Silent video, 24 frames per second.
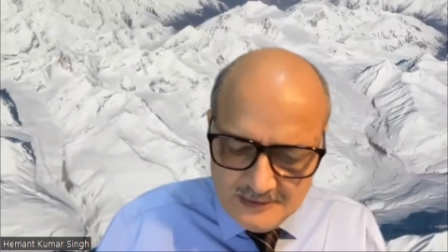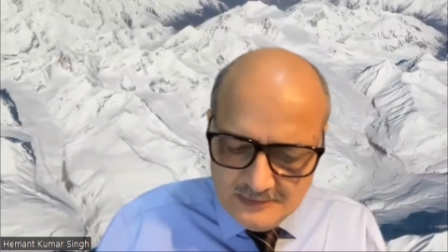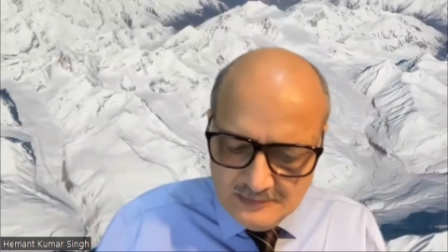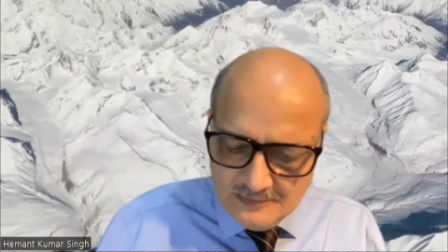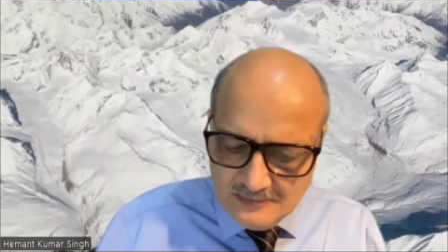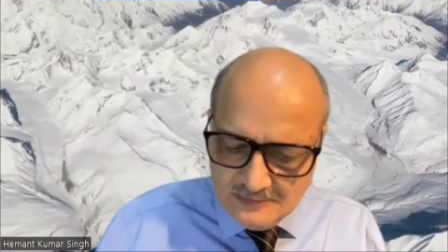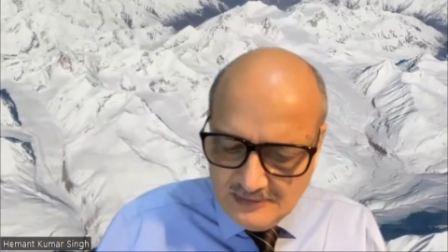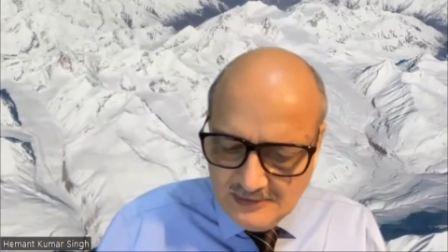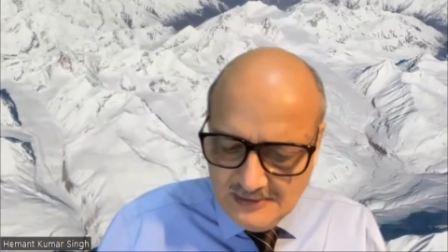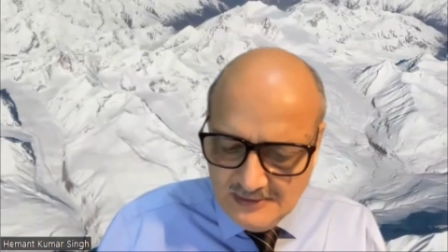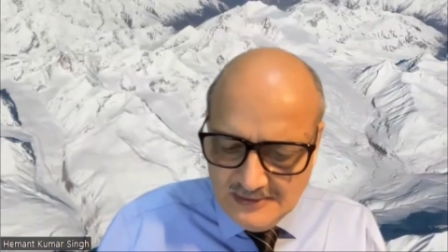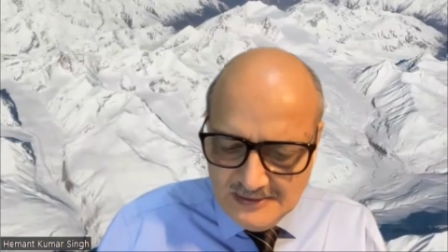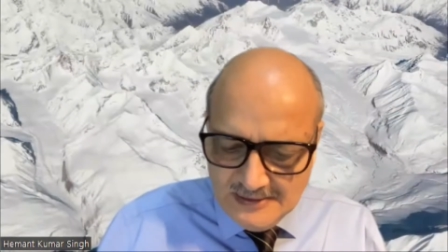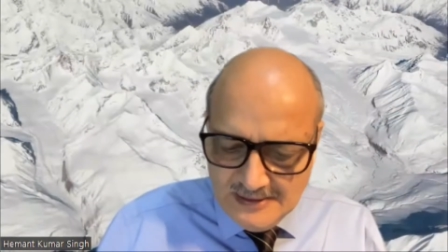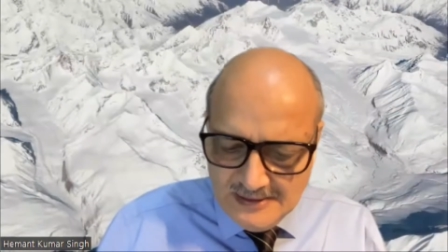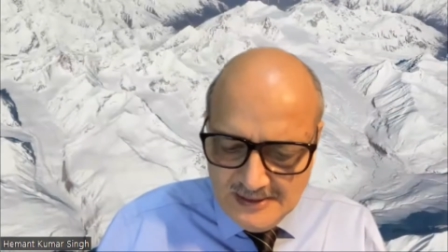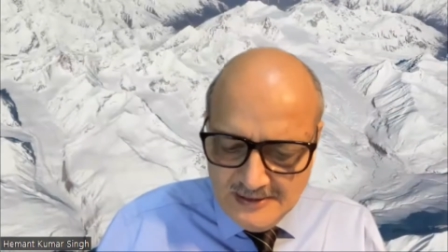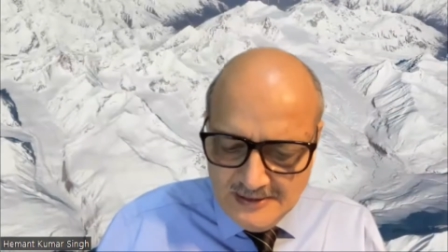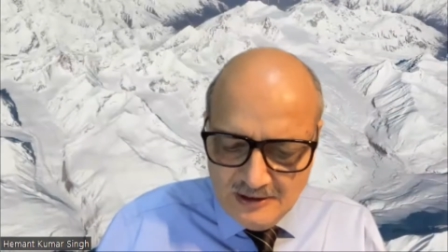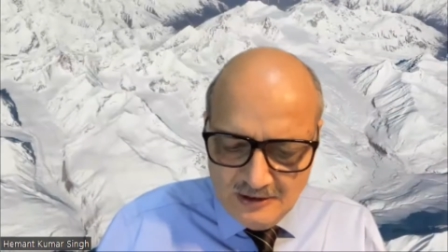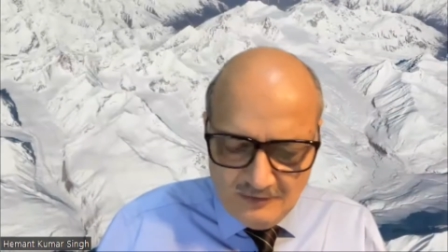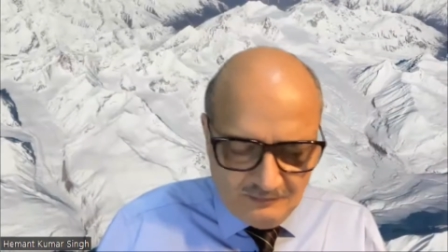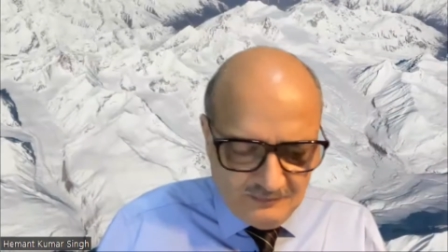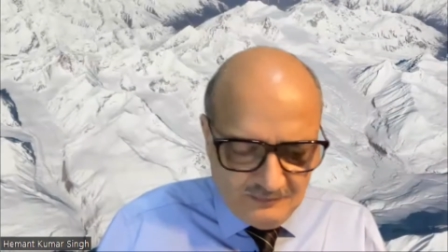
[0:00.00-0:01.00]
spread
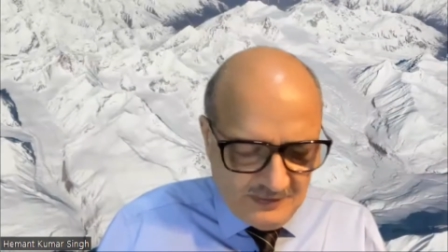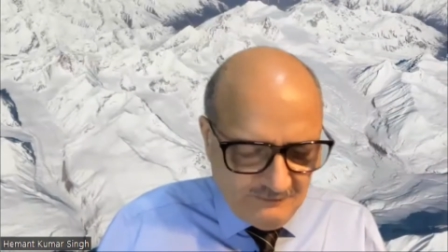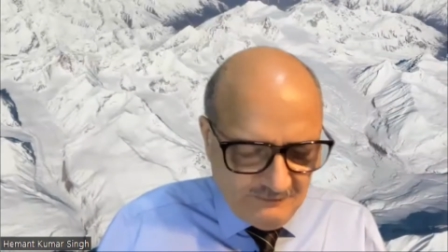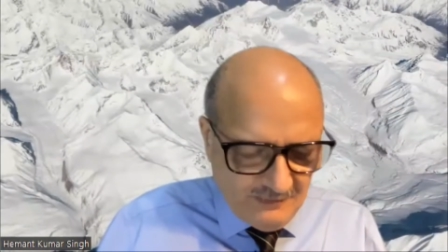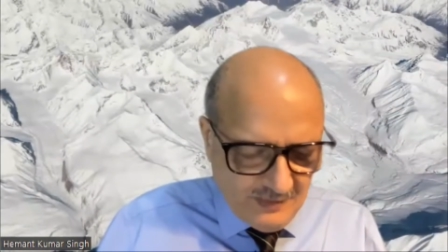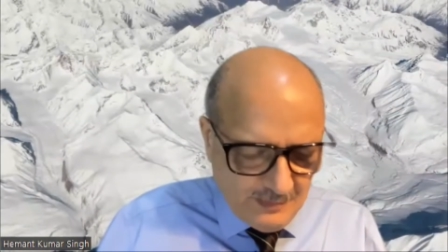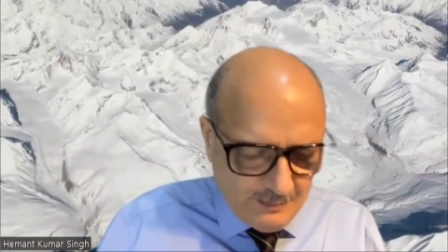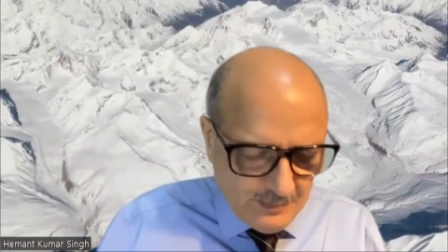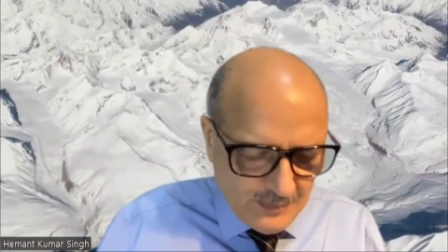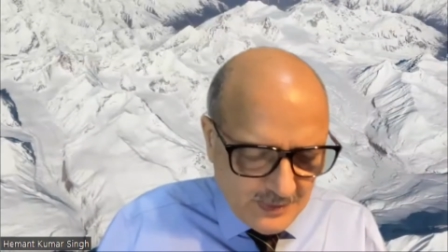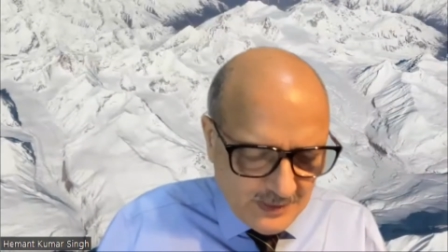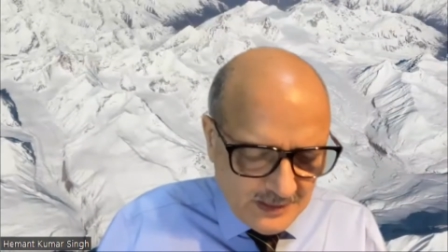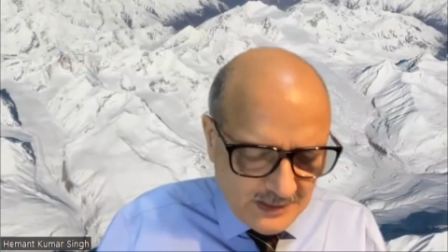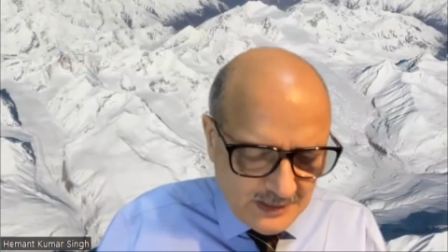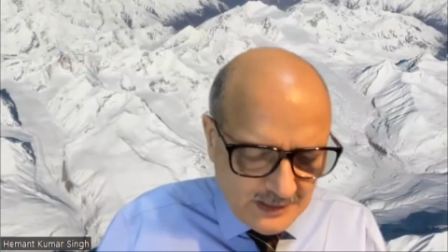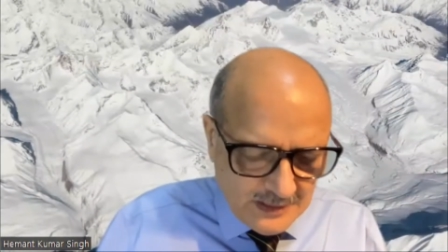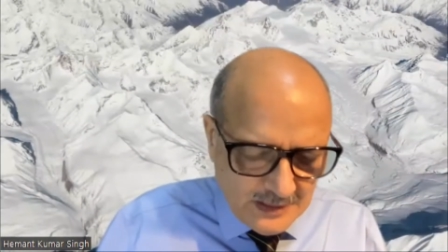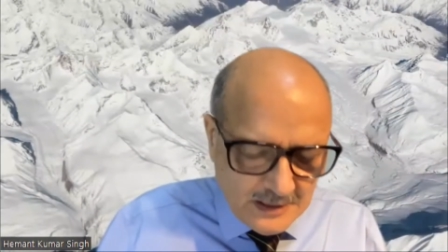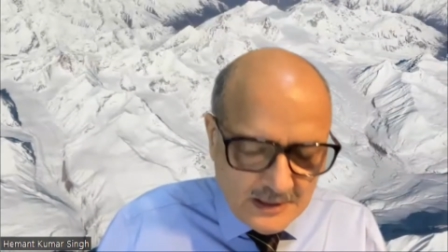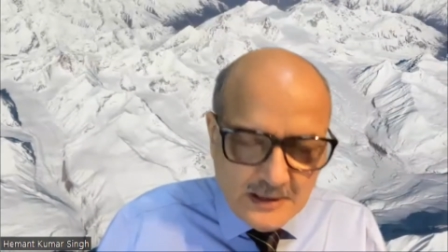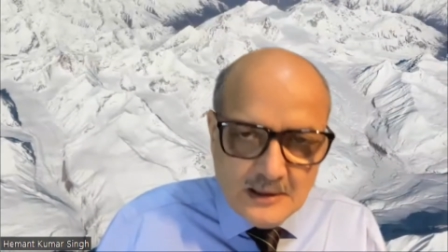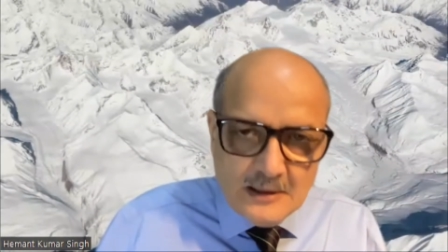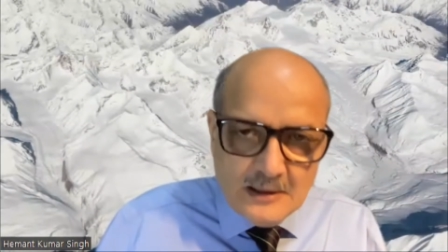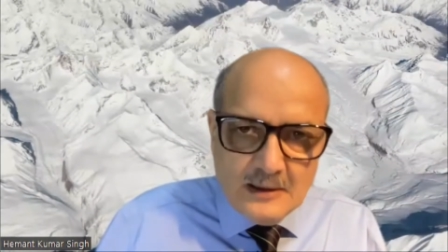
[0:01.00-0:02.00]
till end of
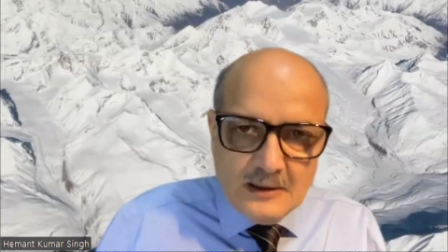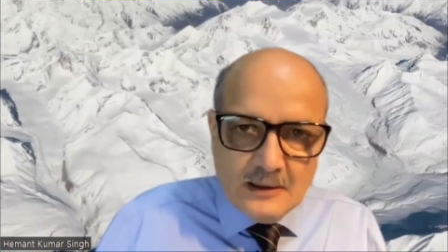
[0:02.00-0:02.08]
November,